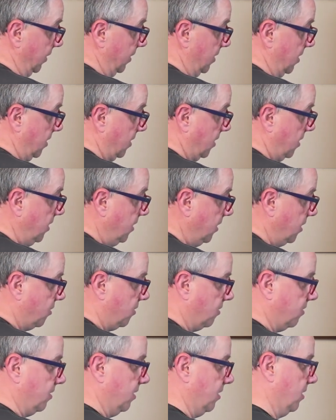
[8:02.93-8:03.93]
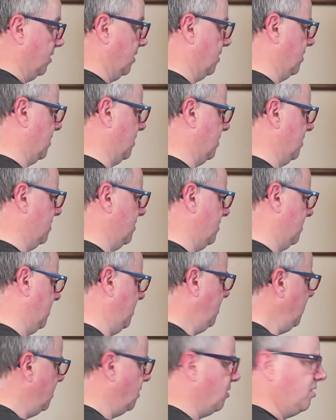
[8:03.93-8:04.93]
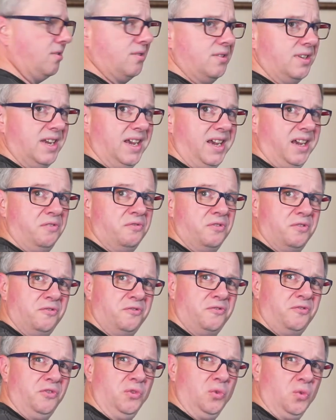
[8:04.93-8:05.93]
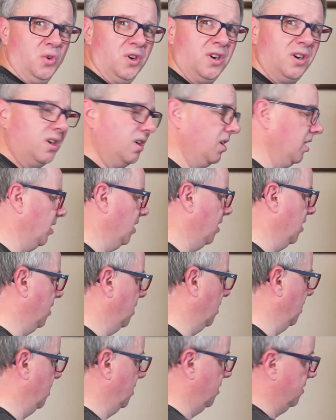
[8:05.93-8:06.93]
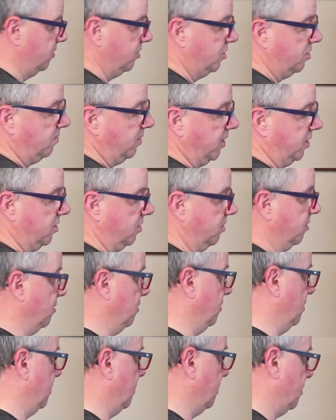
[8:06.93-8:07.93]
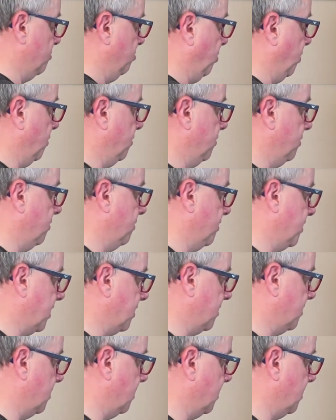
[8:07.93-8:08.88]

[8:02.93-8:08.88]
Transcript: Keychron, I think it's the Keychron F4. Just switch it on and it's Bluetoothed into the